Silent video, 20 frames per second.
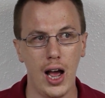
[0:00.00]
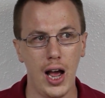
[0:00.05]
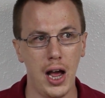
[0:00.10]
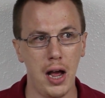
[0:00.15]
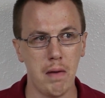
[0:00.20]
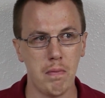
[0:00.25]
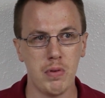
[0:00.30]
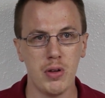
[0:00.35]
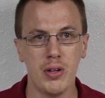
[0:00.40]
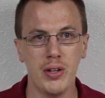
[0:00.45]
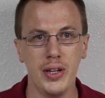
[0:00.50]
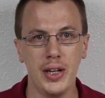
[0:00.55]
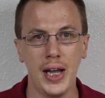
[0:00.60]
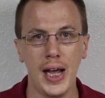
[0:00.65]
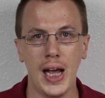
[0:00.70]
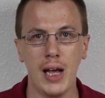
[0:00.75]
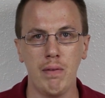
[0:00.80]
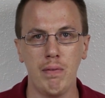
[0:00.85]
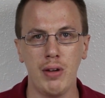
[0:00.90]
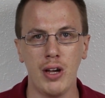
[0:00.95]
If you can
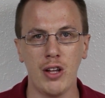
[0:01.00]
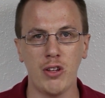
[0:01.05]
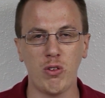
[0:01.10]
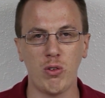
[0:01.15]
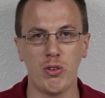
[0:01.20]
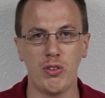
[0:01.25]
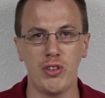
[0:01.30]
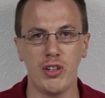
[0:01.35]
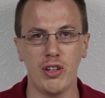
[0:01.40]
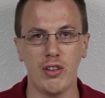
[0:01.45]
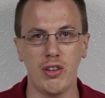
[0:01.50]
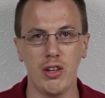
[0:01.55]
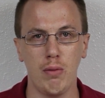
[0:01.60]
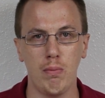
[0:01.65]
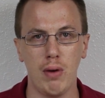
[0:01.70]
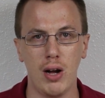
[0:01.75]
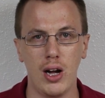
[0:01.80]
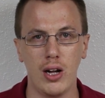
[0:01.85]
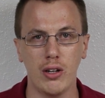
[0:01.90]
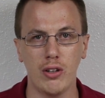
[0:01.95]
get AVS for 60
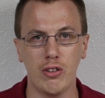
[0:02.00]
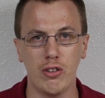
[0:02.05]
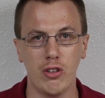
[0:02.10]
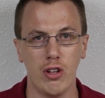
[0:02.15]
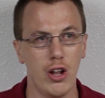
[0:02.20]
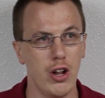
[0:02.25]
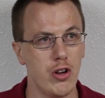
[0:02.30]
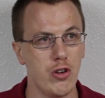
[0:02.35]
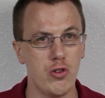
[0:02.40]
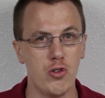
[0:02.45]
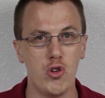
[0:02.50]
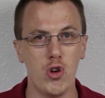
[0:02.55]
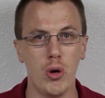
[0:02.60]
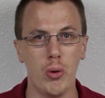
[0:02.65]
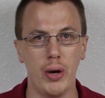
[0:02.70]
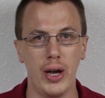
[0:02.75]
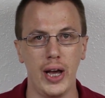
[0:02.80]
bucks, do